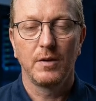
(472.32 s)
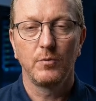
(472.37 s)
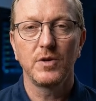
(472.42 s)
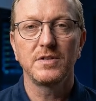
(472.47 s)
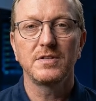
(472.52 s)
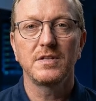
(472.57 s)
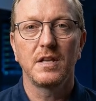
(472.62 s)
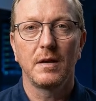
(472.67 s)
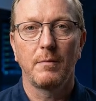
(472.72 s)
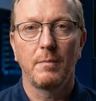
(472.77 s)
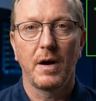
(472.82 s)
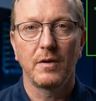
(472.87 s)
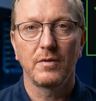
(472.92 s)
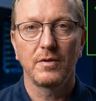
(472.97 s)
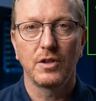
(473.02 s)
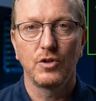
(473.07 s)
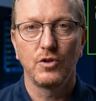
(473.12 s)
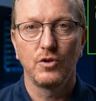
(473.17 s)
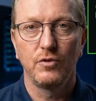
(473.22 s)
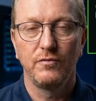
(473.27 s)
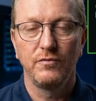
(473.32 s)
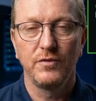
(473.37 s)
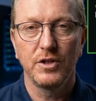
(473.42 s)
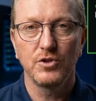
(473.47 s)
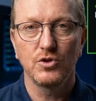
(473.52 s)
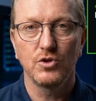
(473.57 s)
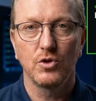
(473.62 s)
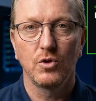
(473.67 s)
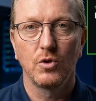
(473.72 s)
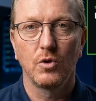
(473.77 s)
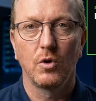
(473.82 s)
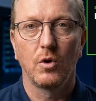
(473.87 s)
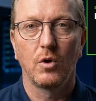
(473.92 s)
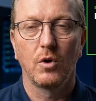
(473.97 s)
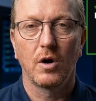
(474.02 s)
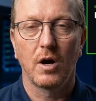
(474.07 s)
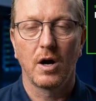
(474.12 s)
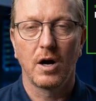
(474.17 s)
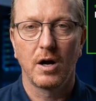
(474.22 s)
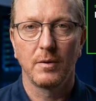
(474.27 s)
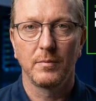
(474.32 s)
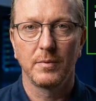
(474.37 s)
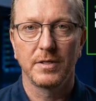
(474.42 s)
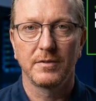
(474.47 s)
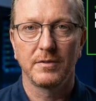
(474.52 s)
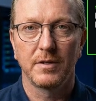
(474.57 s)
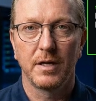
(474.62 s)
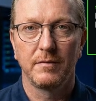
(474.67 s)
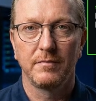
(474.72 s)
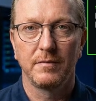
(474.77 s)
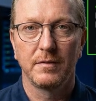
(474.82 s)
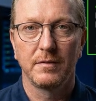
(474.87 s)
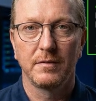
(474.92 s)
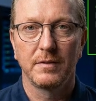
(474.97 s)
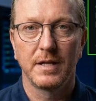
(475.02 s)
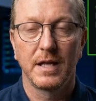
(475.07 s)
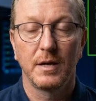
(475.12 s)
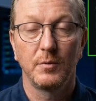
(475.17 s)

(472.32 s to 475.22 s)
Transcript: It wasn't about a new feature or a hardware driver.